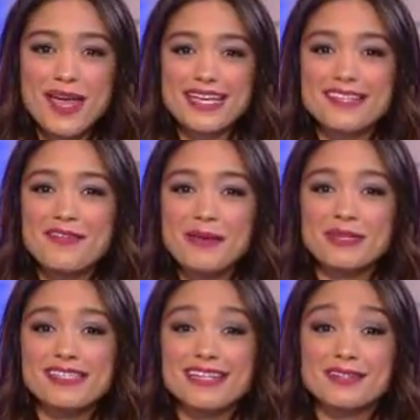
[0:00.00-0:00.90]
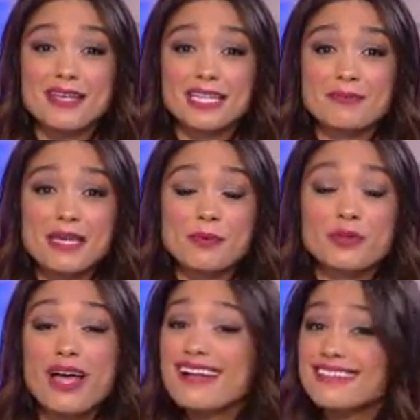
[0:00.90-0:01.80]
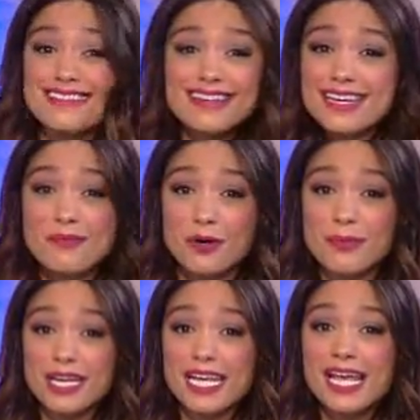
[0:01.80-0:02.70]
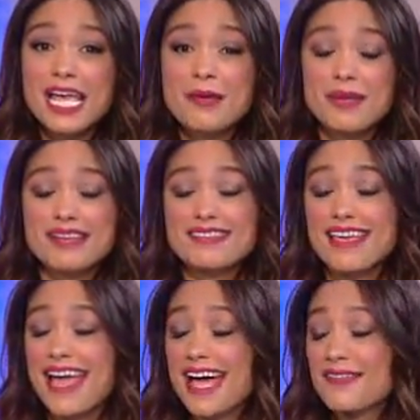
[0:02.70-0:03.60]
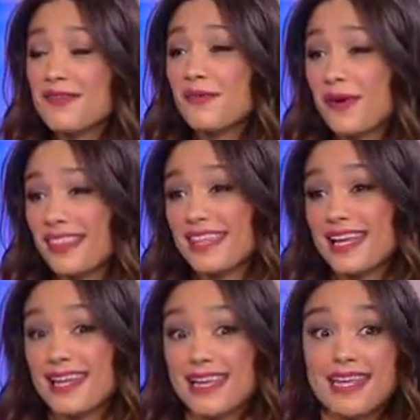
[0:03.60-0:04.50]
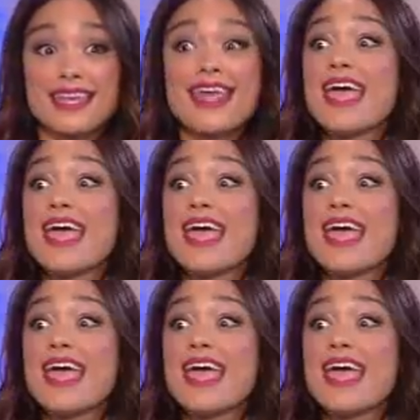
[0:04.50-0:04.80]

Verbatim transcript: And the family is now telling people not to send any more money because they have what they need in